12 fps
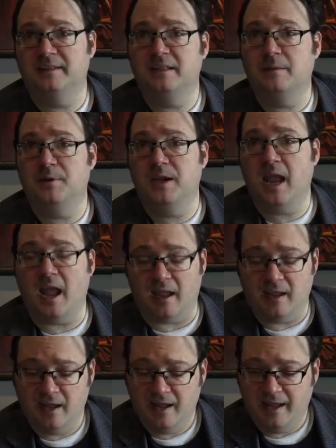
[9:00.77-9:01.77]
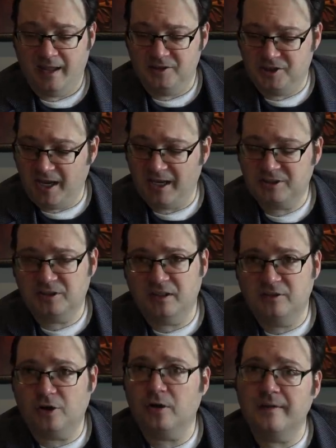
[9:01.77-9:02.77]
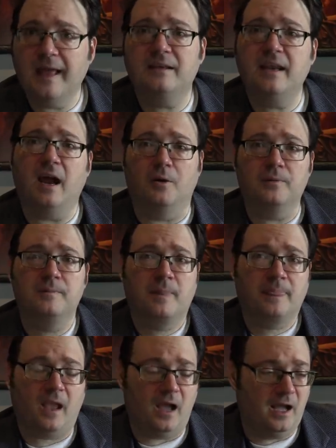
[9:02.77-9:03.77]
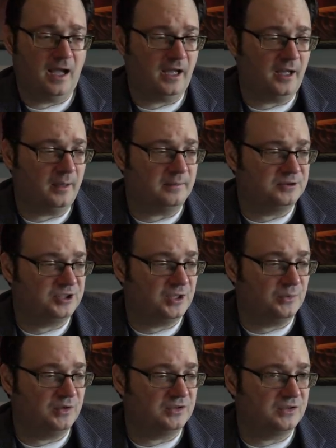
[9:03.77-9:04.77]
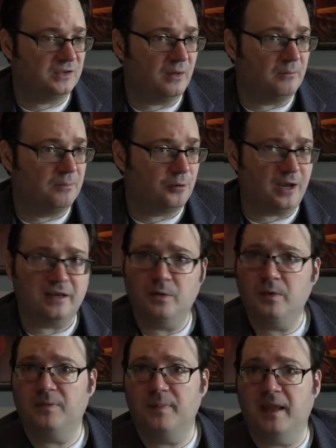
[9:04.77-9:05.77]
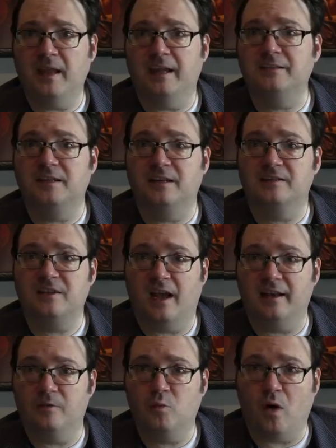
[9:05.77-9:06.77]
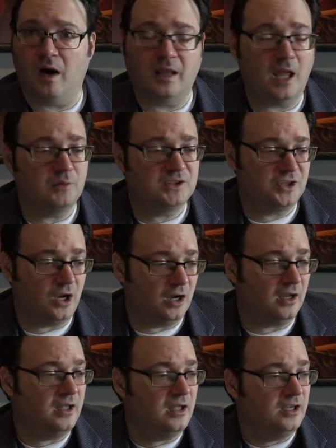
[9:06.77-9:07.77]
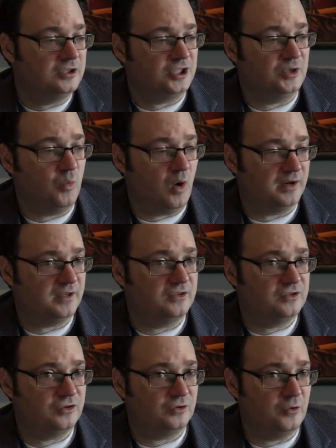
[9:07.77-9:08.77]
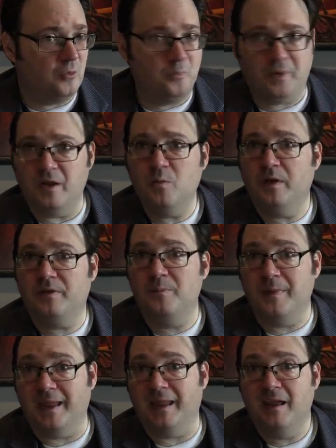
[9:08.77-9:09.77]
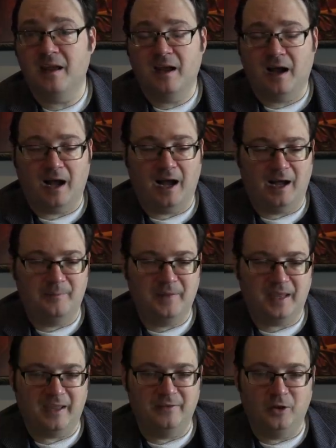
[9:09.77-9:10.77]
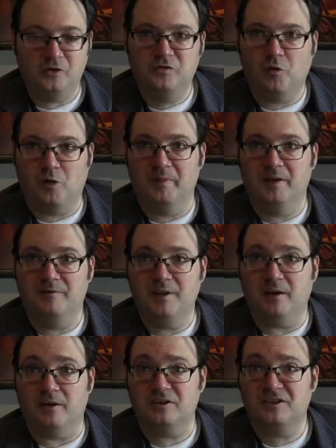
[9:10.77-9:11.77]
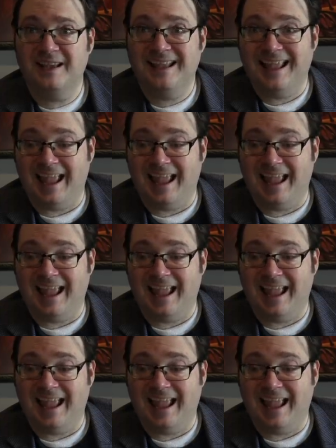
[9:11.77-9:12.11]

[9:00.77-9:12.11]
a CPA, and she actually turned that down. Uh, she was pregnant with me, and she decided while I was young, she wanted to be with me um, in those formative years.